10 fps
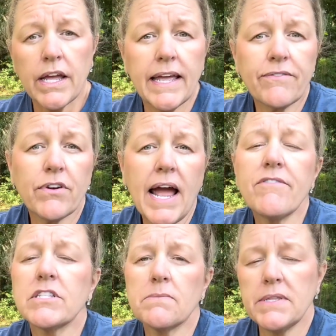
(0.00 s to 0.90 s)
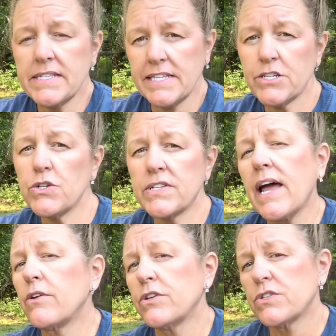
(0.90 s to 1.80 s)
If you're having some of these issues
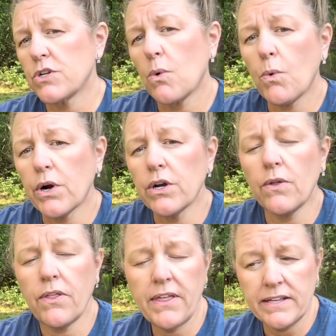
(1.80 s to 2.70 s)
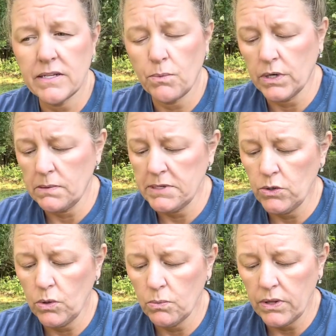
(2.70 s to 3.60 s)
now, you can start working on the things that we're going to be
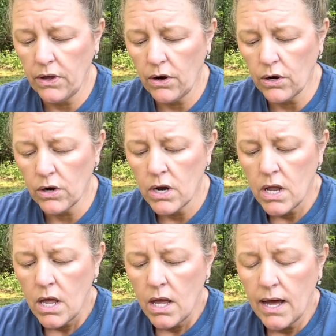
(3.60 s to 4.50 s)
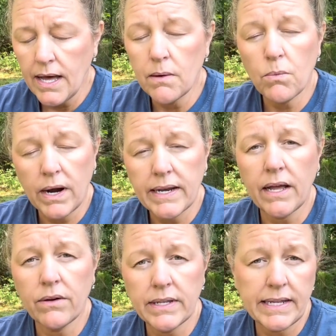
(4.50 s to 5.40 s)
doing with her right
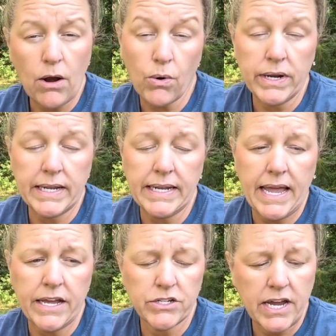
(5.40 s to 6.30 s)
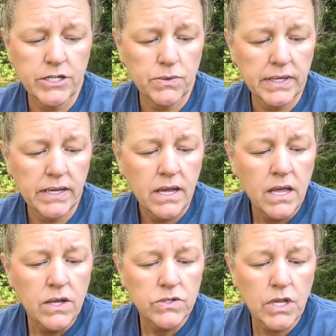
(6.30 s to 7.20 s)
now, or at any age actually.
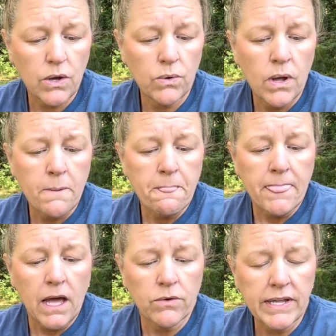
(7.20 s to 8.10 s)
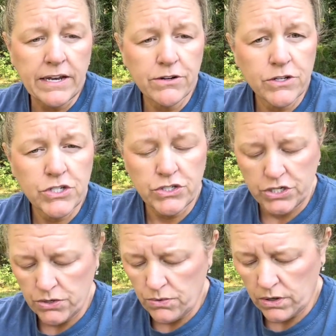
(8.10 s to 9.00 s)
So I'm going to introduce you
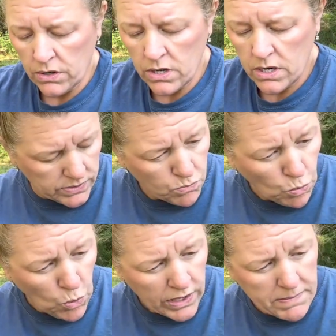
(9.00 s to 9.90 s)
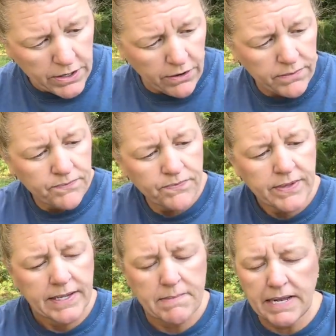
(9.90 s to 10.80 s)
to her. Come here, girl.
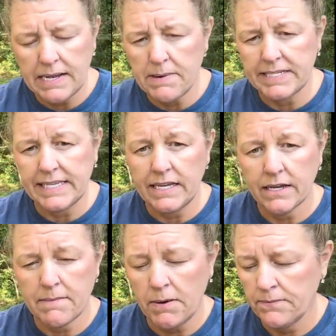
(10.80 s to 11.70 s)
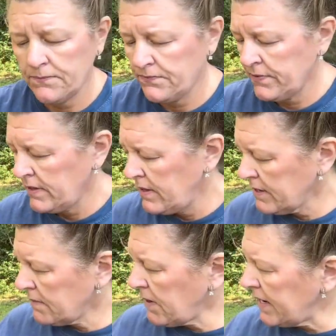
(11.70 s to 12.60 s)
Come here, let everybody see you. Come
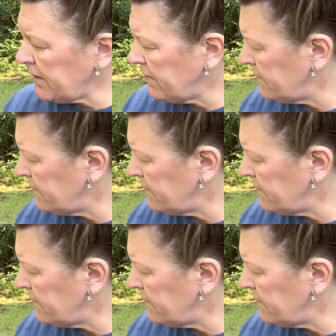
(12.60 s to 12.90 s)
on. Come right here.